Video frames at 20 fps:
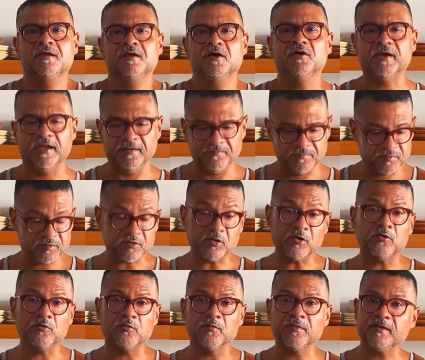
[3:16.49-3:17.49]
Okay,
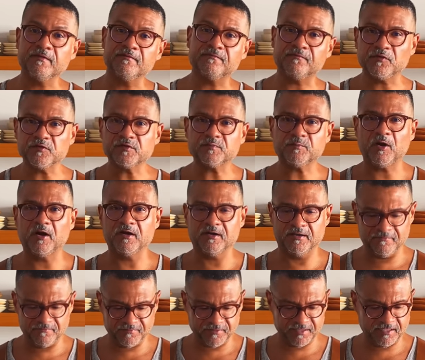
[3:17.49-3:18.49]
so the first part
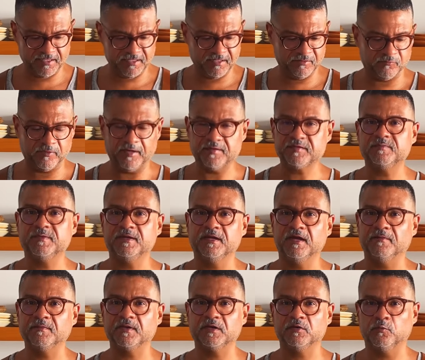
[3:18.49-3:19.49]
of the recipe,
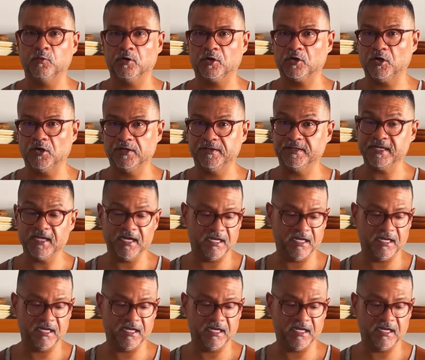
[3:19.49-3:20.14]
I'm gonna work on the